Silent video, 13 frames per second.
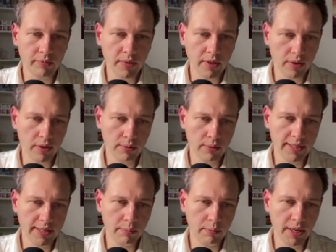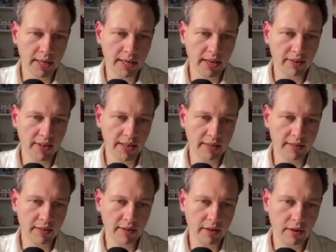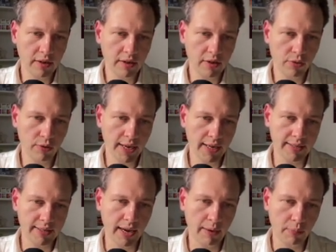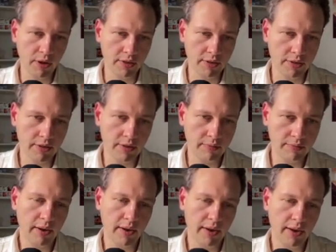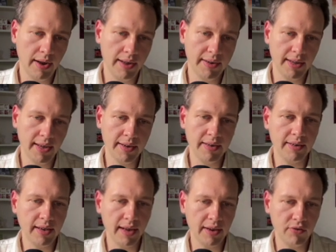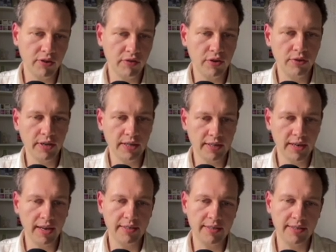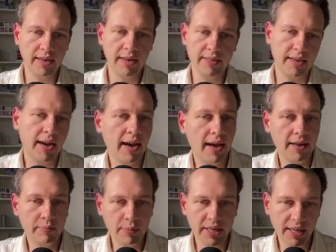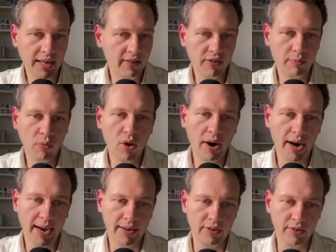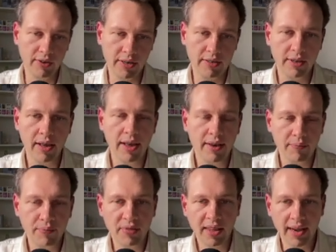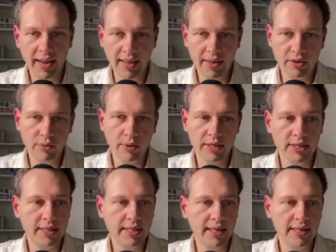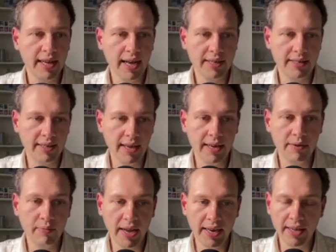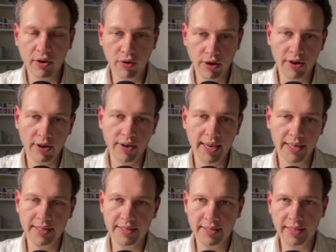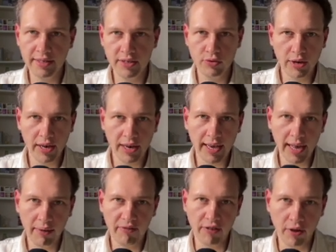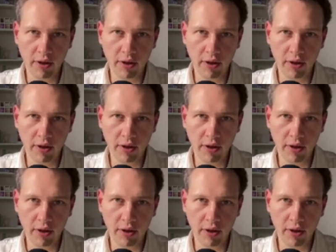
we simply give it three examples and then it can review this last task and be even more accurate. And you will see that in many corner cases, this is really helpful.